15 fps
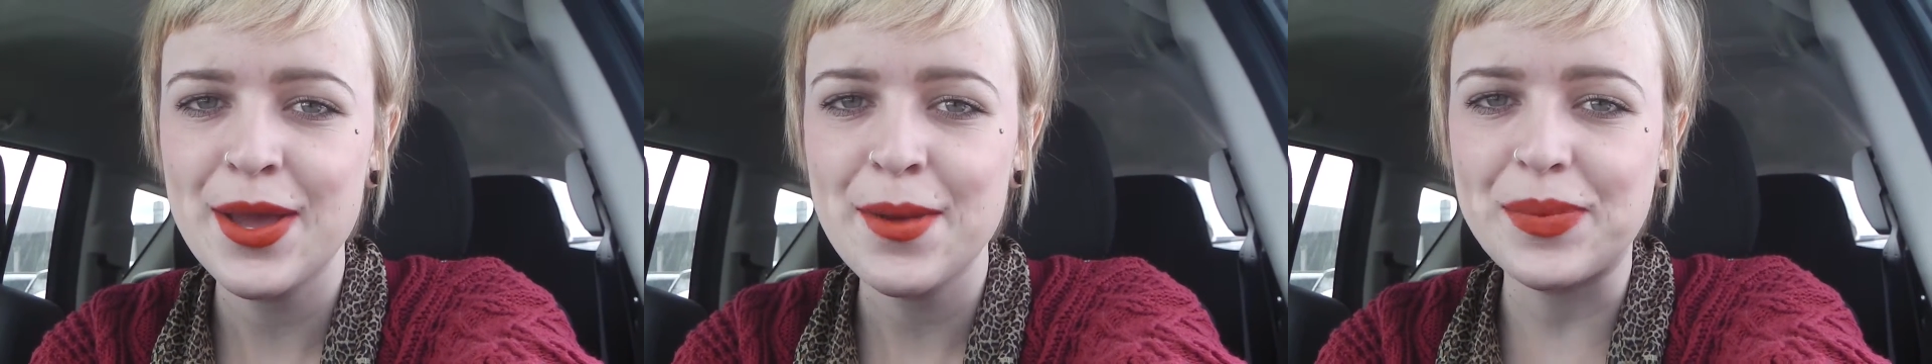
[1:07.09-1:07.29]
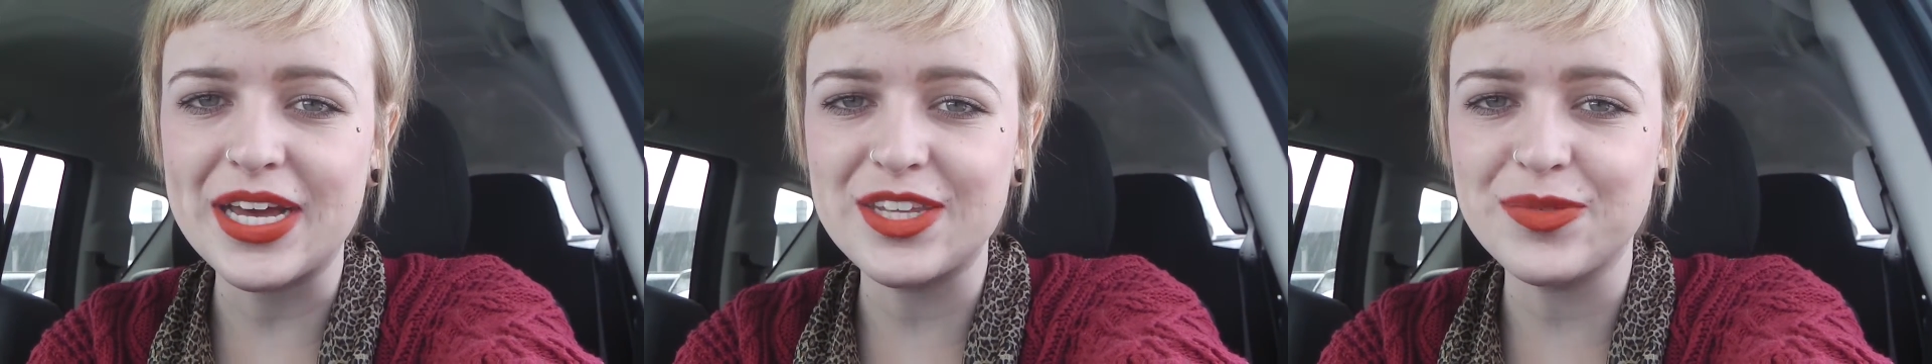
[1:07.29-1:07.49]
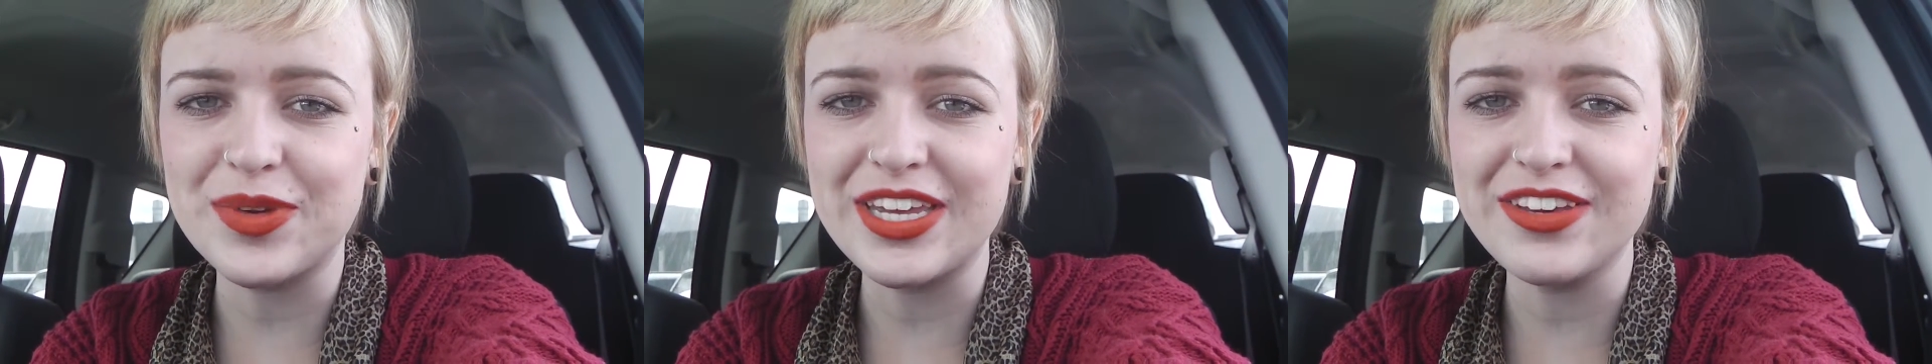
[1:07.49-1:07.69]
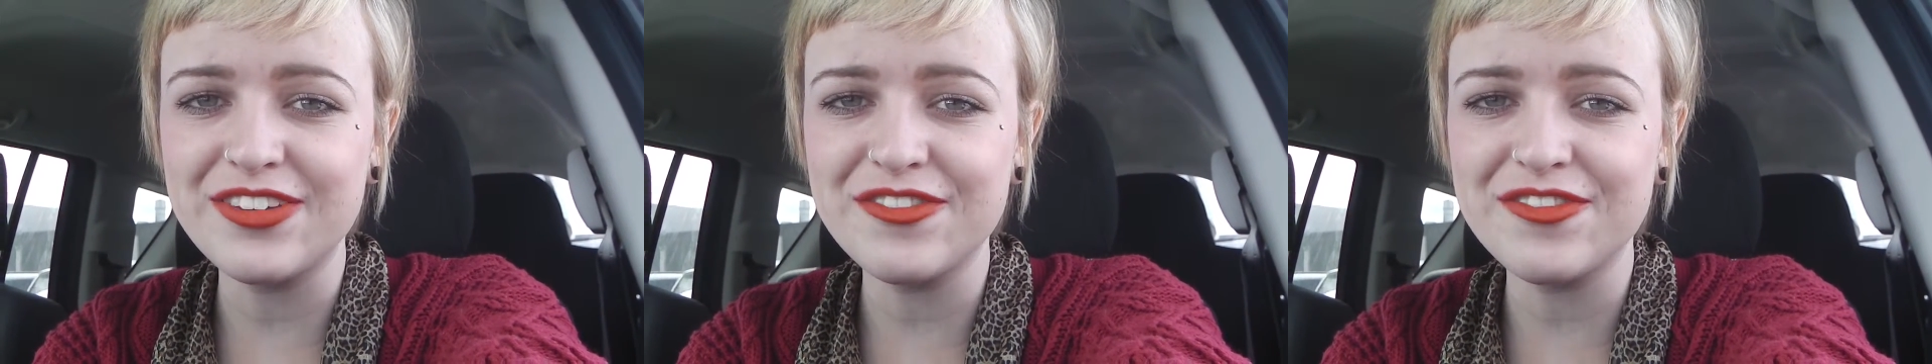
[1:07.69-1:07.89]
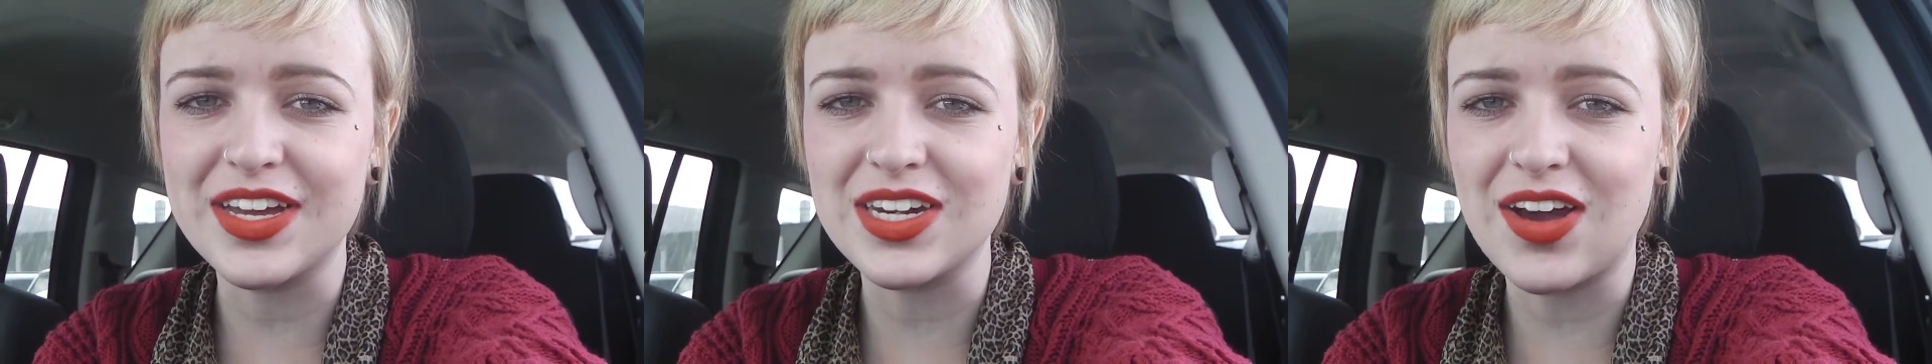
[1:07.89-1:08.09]
By the way, you
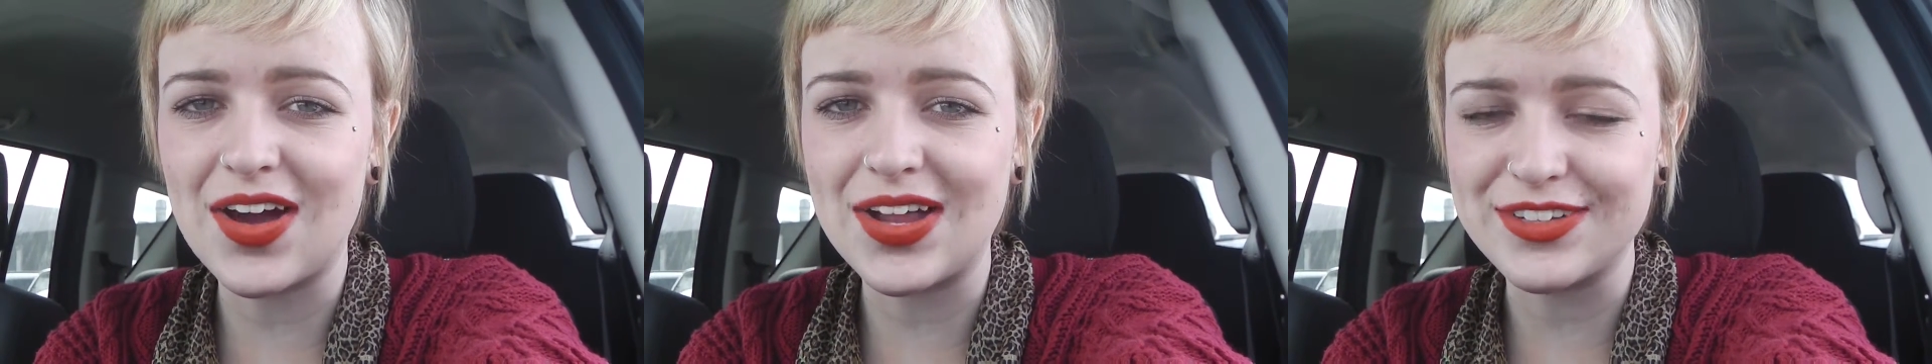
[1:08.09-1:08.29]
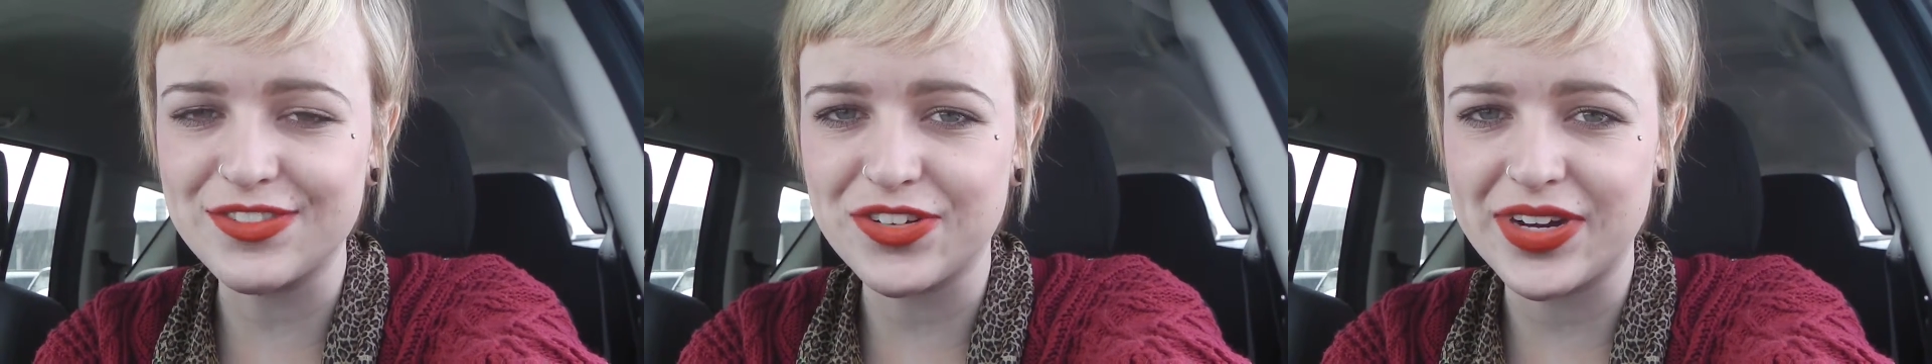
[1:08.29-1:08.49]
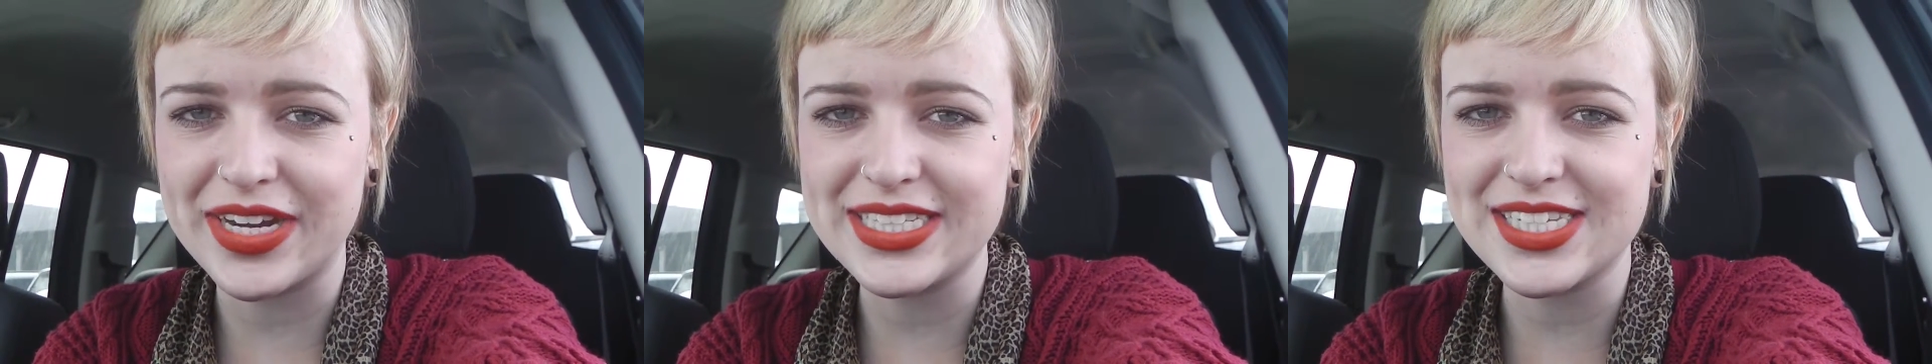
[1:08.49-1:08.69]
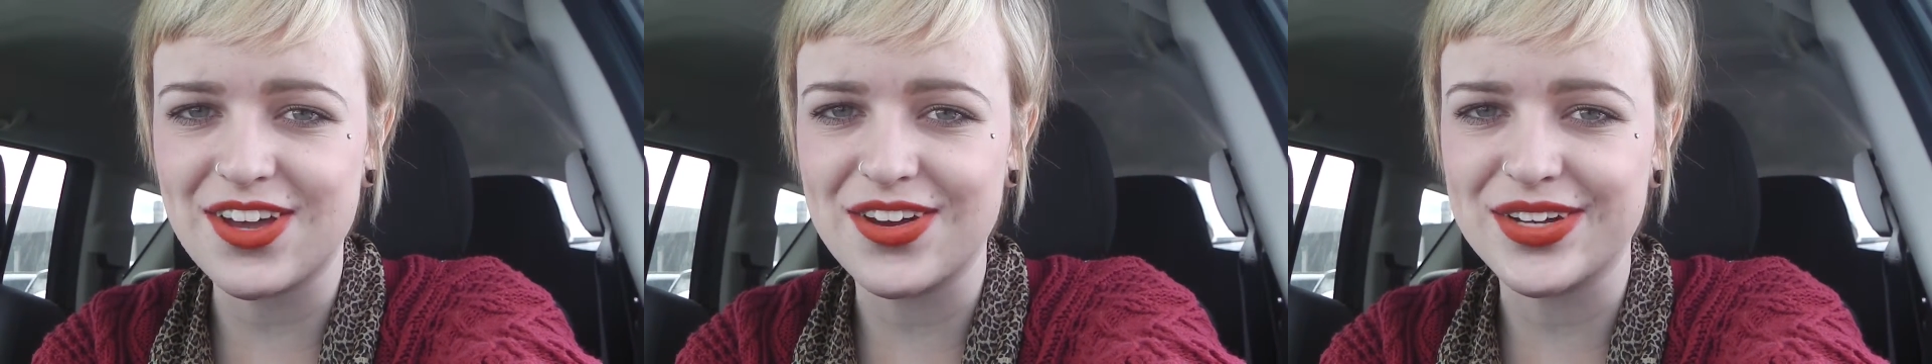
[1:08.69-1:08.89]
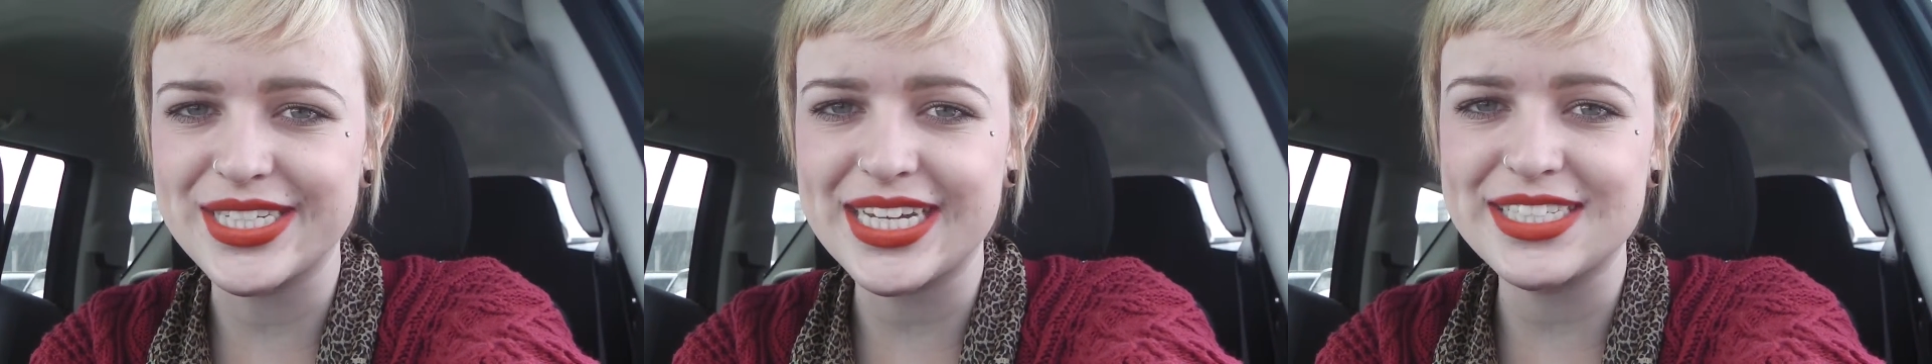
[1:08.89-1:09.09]
can find all of Craig's
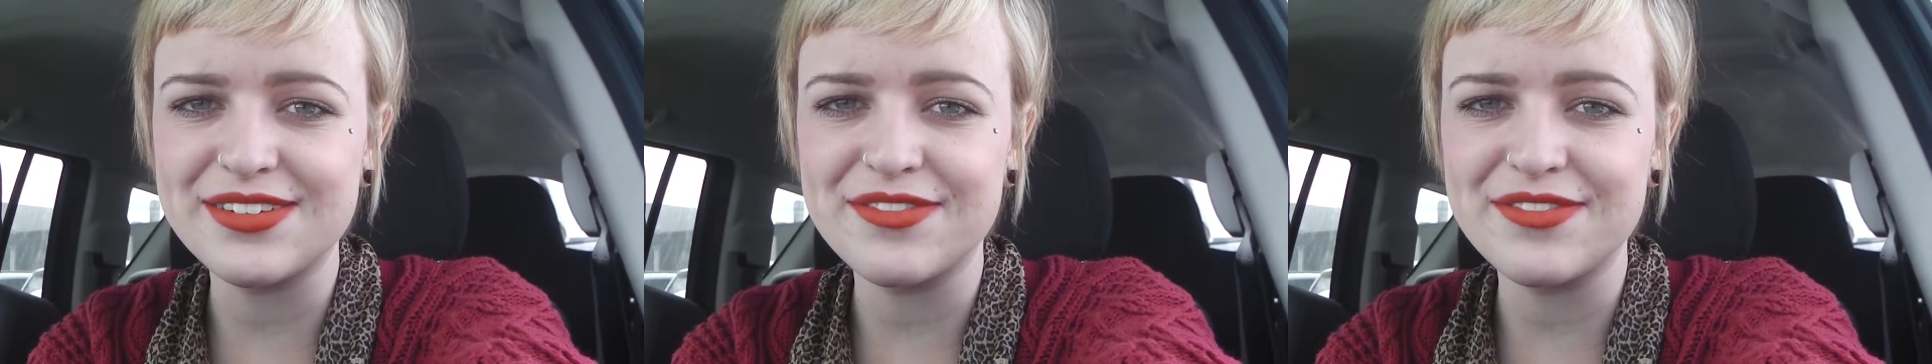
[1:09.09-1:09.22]
contact